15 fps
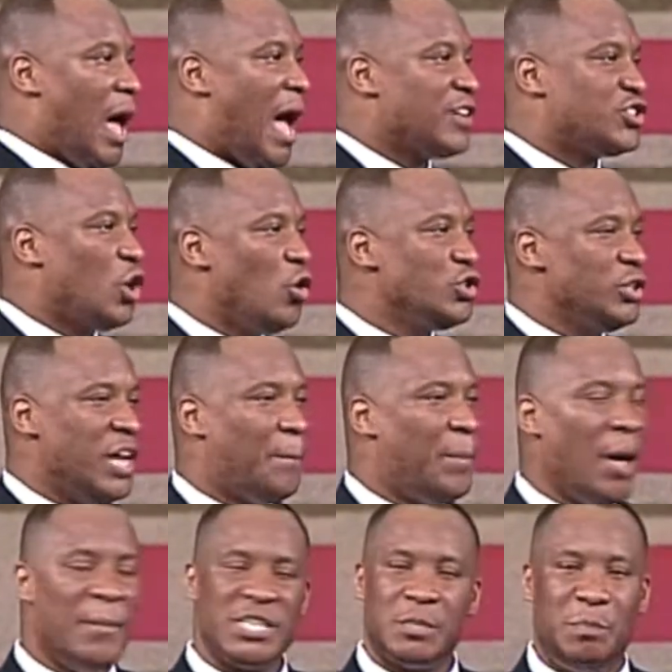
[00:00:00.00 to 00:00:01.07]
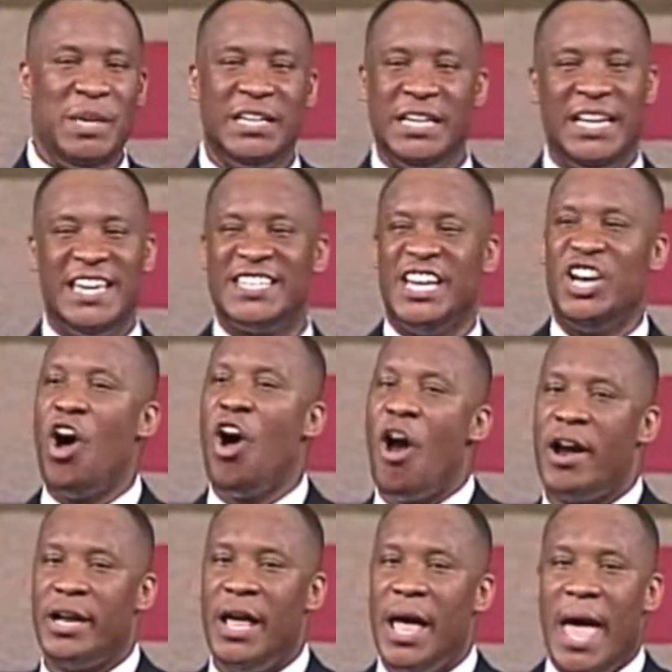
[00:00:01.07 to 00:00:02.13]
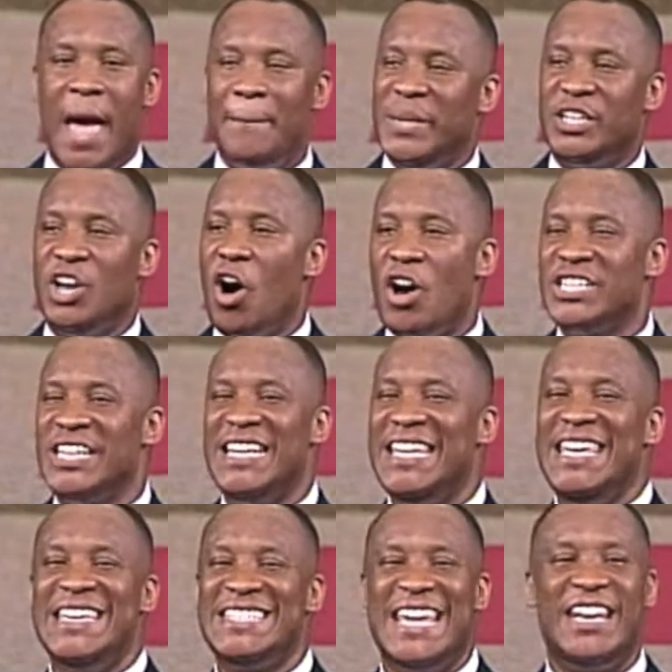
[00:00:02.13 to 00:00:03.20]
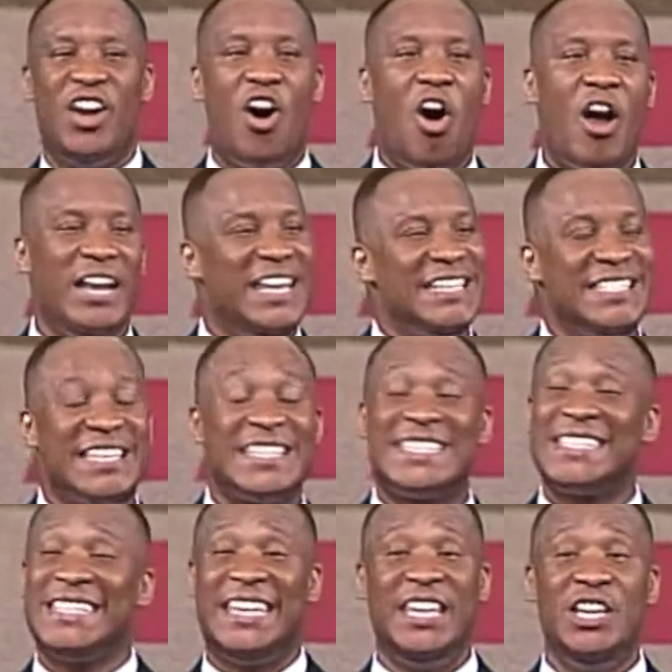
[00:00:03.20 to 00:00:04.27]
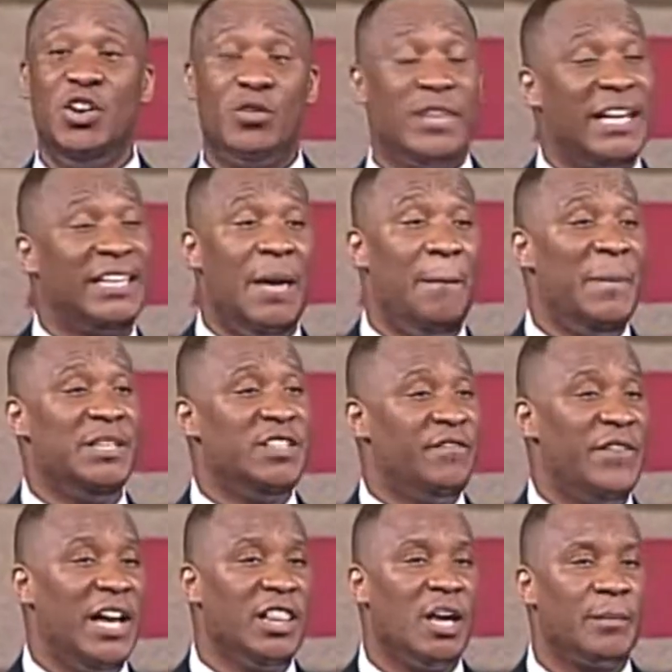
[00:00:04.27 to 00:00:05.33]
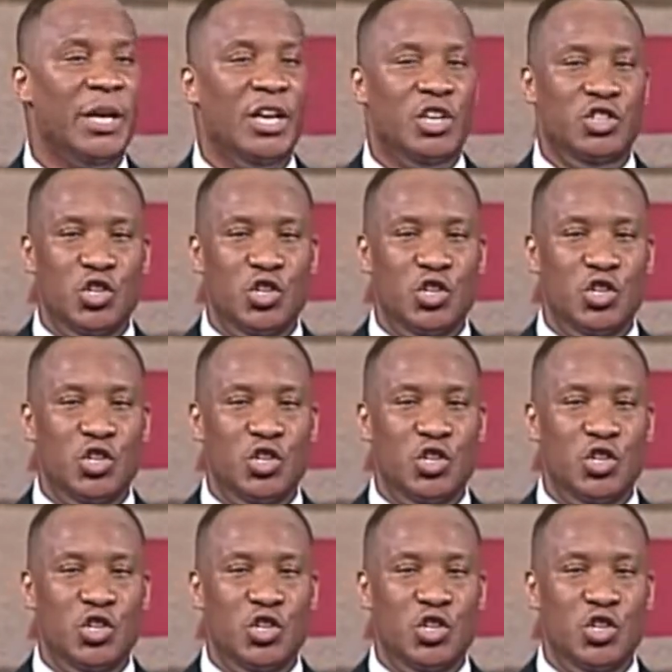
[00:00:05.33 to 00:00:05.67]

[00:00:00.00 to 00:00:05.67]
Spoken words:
I told you that public speaking is an art, and because it is an art, it is a skill that can be developed.